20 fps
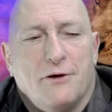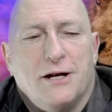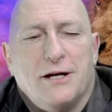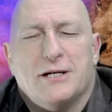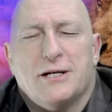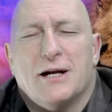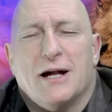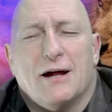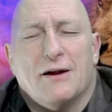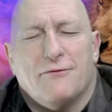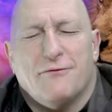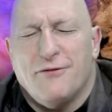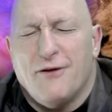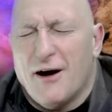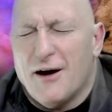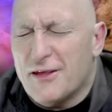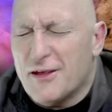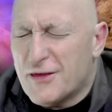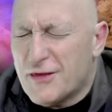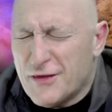tonight.
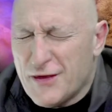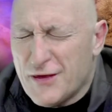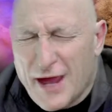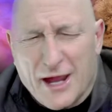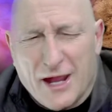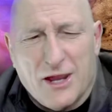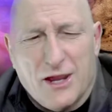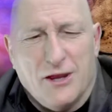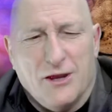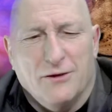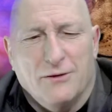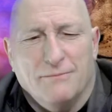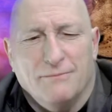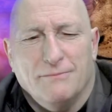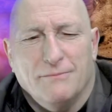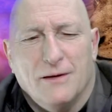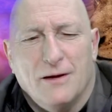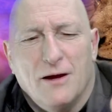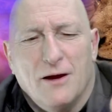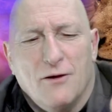Father, thank you
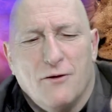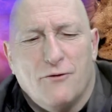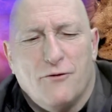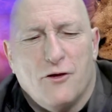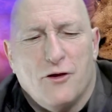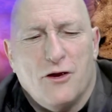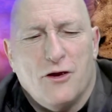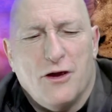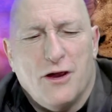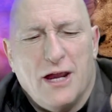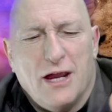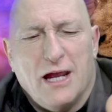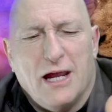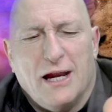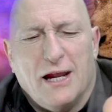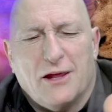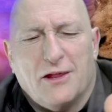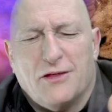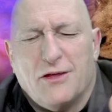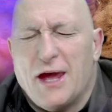for your
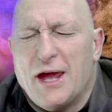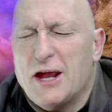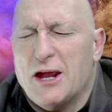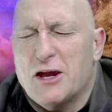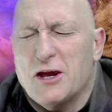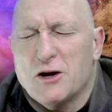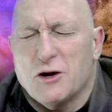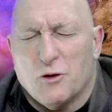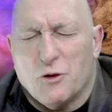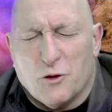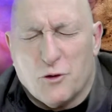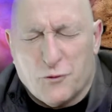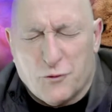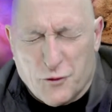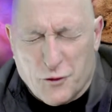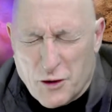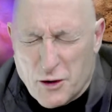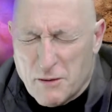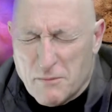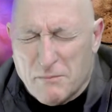healing. Thank you, Lord,
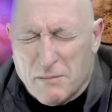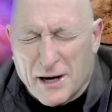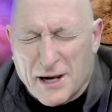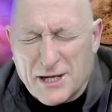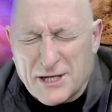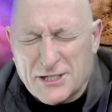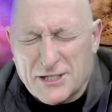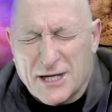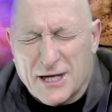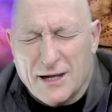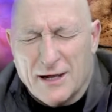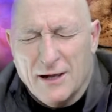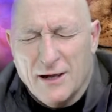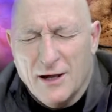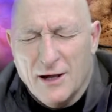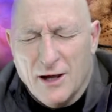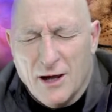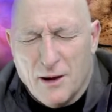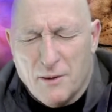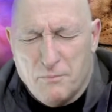for your blessing
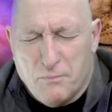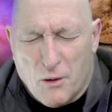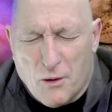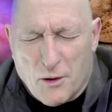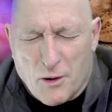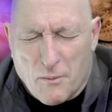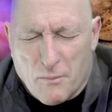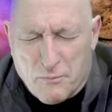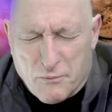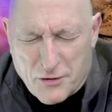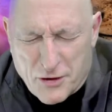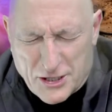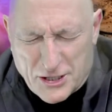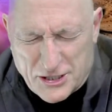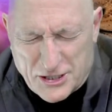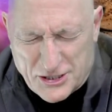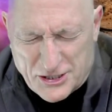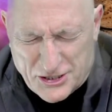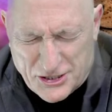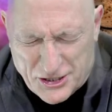upon our
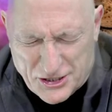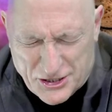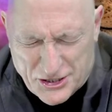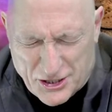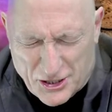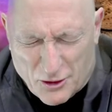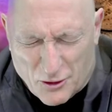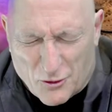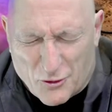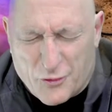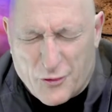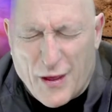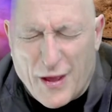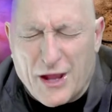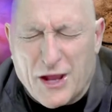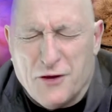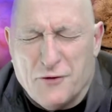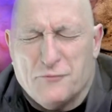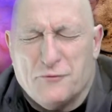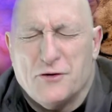precious sister. Lord,
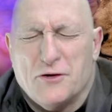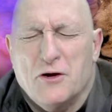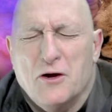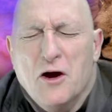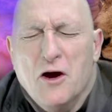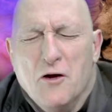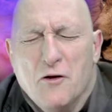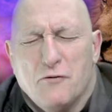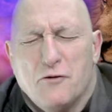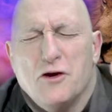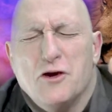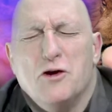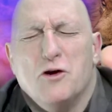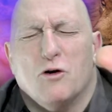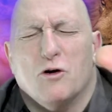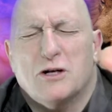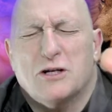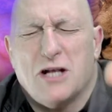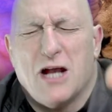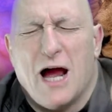thank you for, for
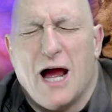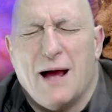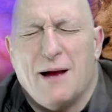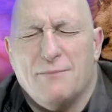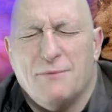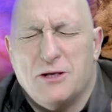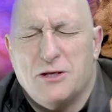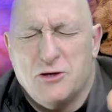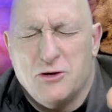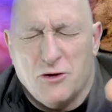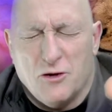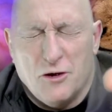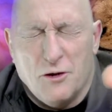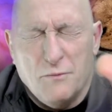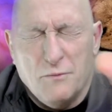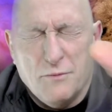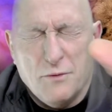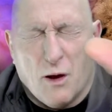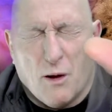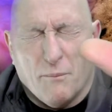your time that
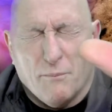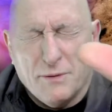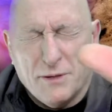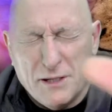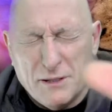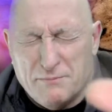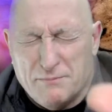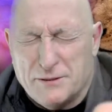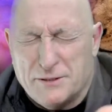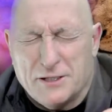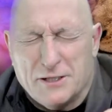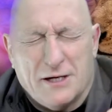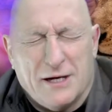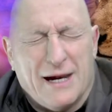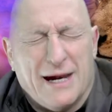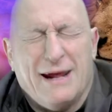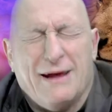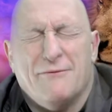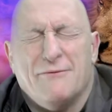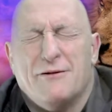you're omnipotent
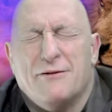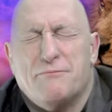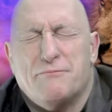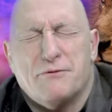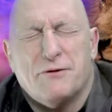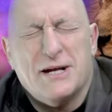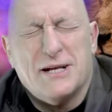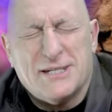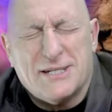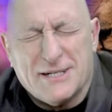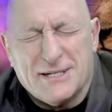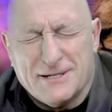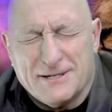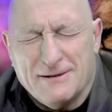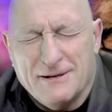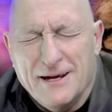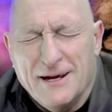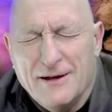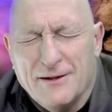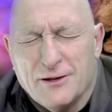and ever present.
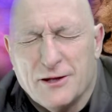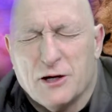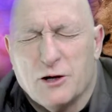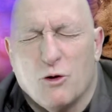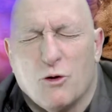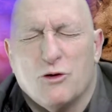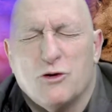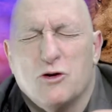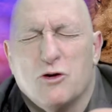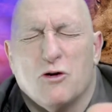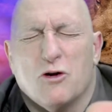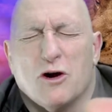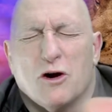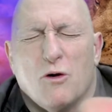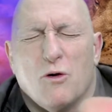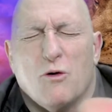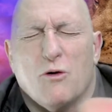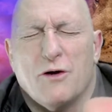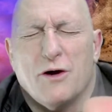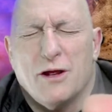That, Lord, your
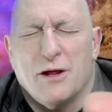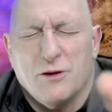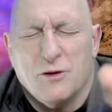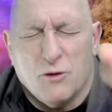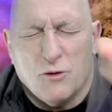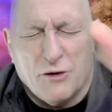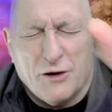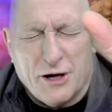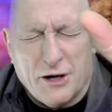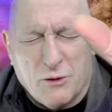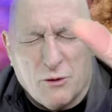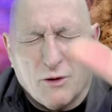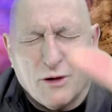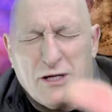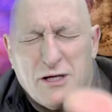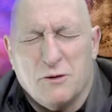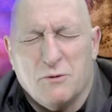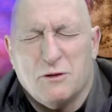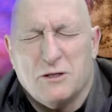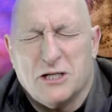glory and your
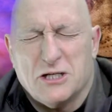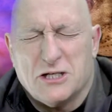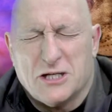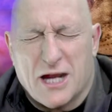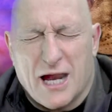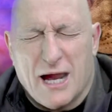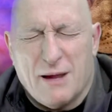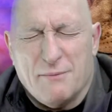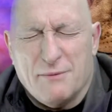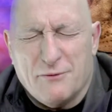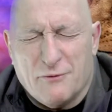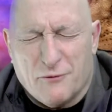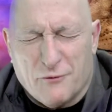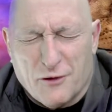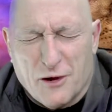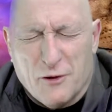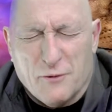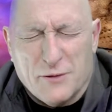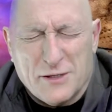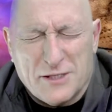anointing would just come and flow and